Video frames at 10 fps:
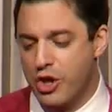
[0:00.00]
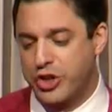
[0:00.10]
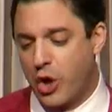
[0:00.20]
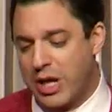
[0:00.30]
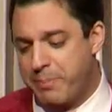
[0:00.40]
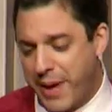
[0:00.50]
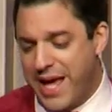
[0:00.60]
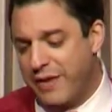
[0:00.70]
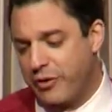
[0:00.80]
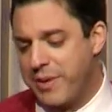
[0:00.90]
Tony
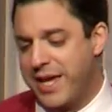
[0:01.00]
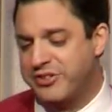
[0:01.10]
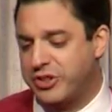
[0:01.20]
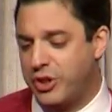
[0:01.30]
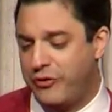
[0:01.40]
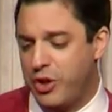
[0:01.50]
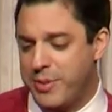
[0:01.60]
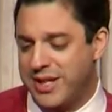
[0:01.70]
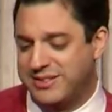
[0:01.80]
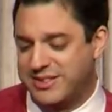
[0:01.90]
Pinn from the Institute of
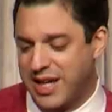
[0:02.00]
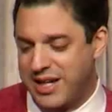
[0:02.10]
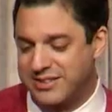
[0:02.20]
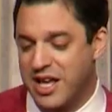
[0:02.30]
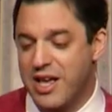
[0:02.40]
Humanist Studies,